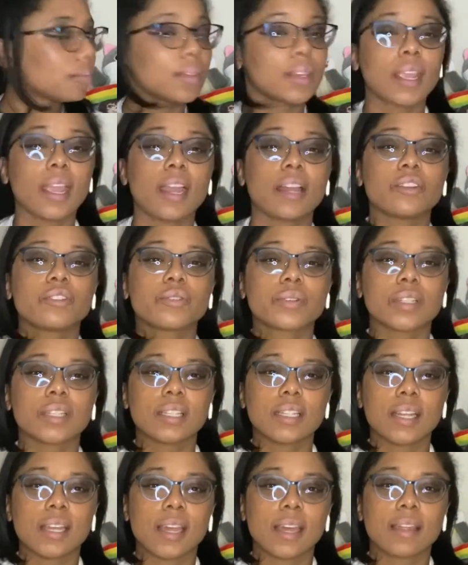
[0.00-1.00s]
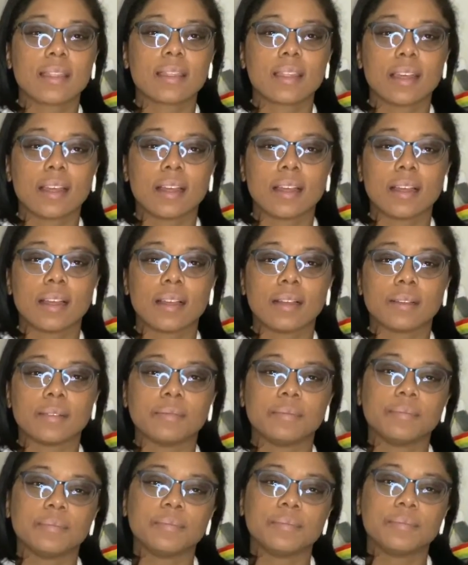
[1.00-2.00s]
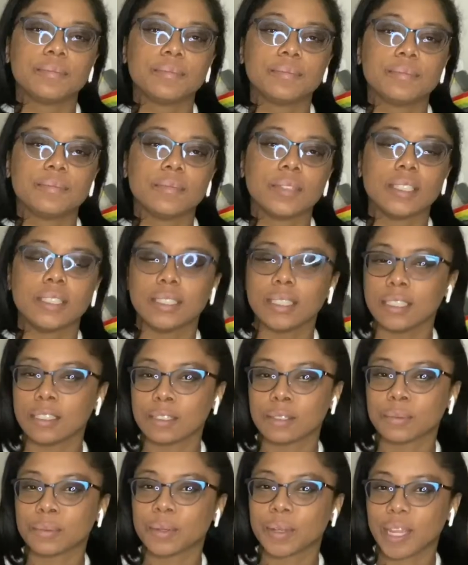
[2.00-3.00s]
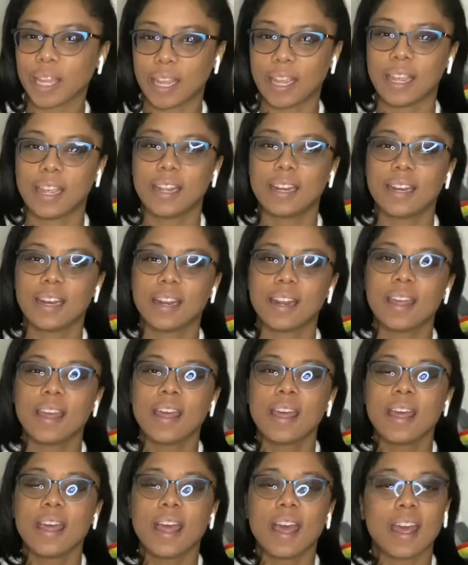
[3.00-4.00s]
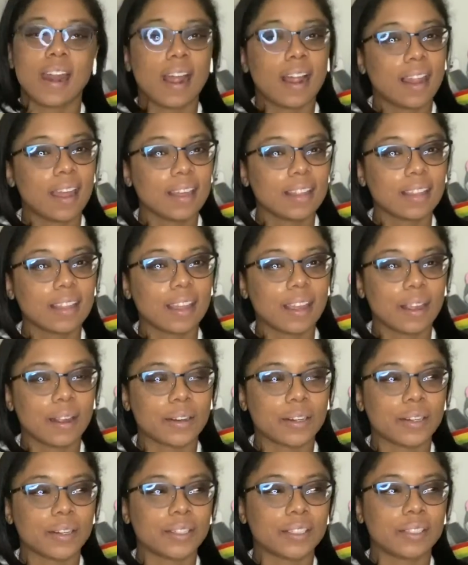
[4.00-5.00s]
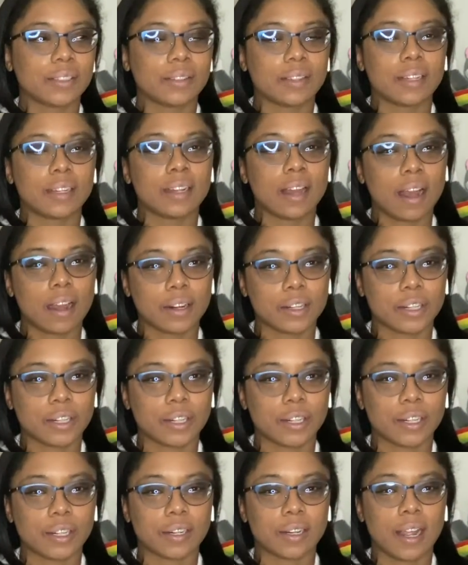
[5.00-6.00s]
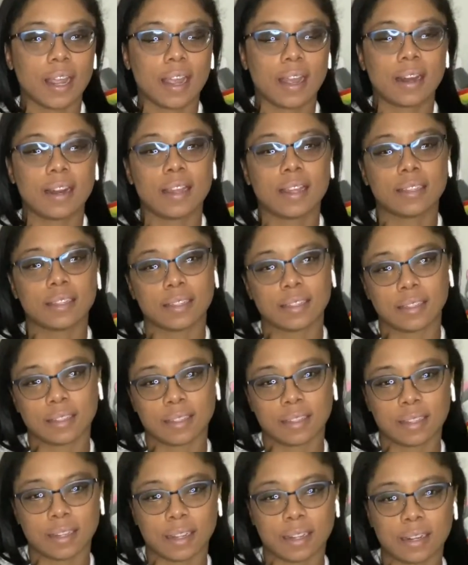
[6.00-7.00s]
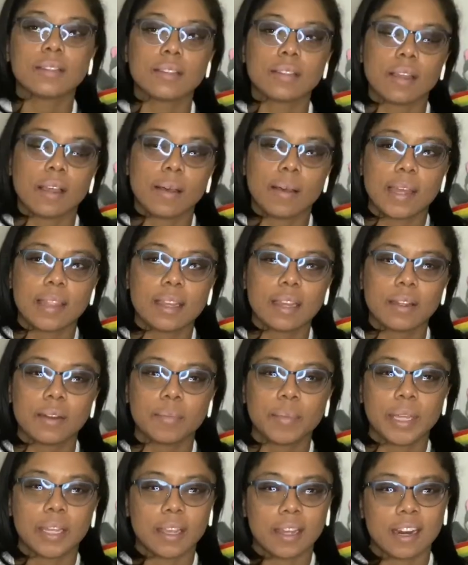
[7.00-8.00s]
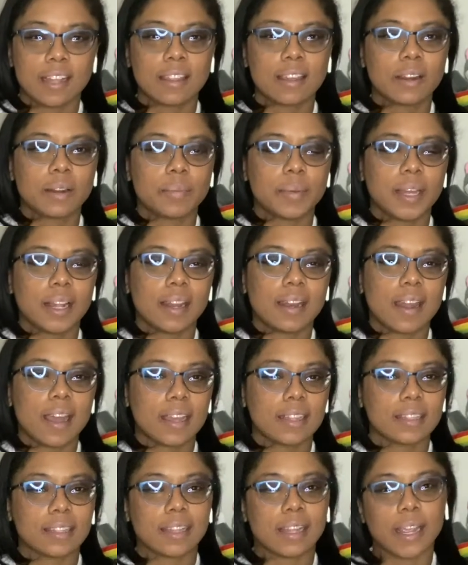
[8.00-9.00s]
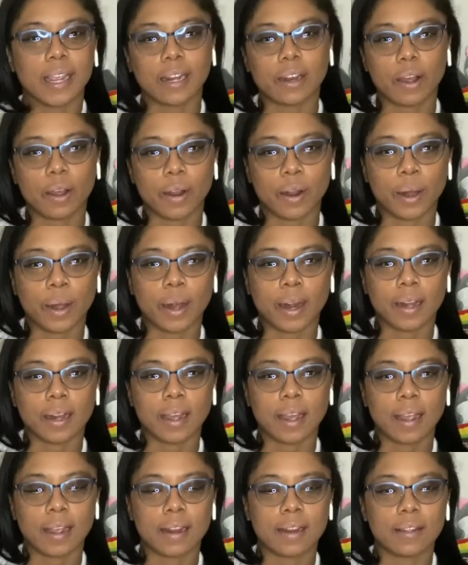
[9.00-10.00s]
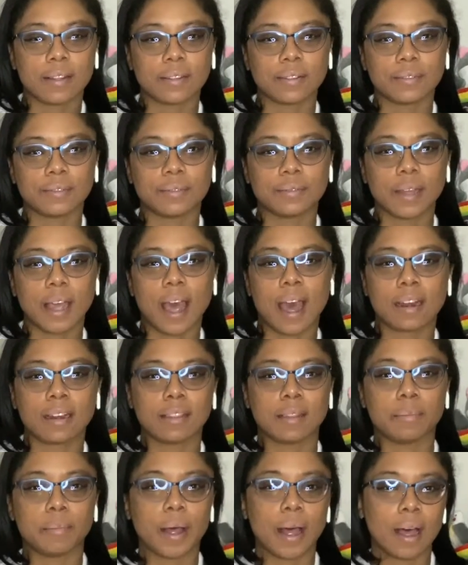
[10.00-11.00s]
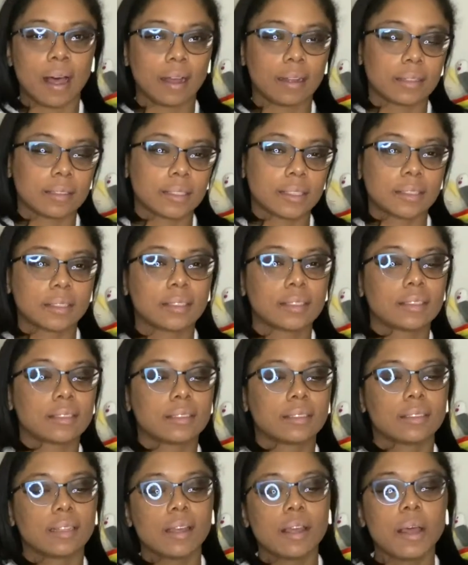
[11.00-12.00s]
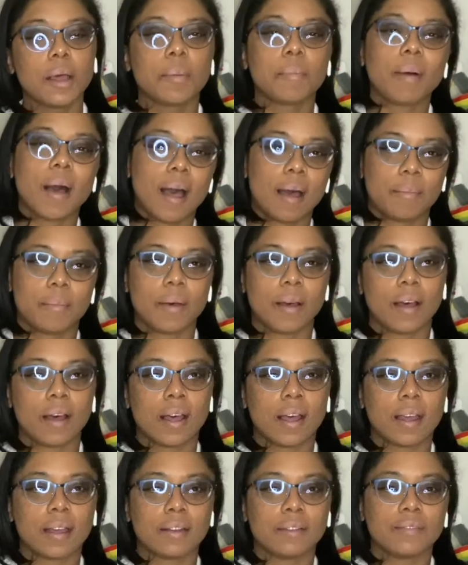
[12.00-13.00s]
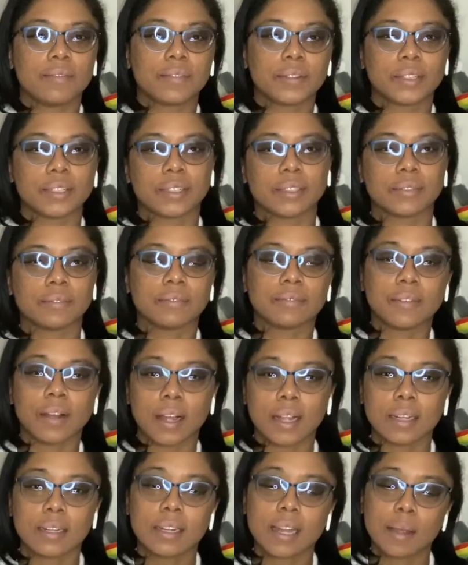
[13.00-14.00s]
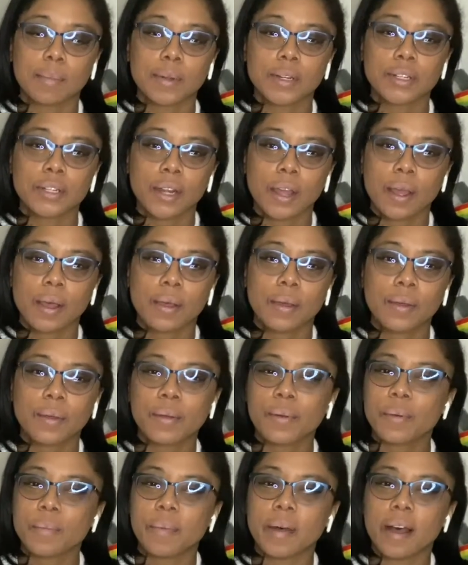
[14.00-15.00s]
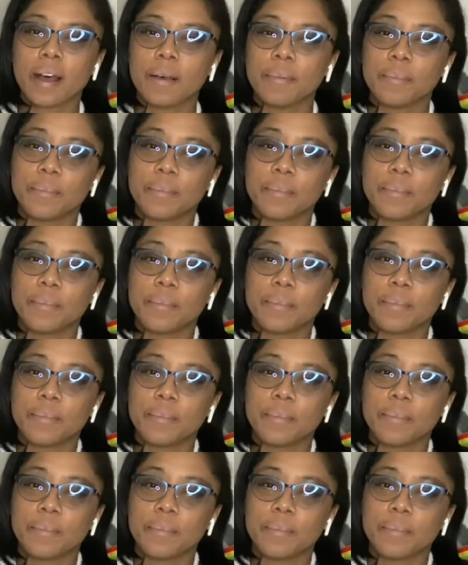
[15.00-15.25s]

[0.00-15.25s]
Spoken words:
interesting the diseases will get. And I like the characters, so the doctor and his assistant. So I think it'll be good. I think it'll be a nice, lighthearted, kind of out of the box, pop on for fun type of show, but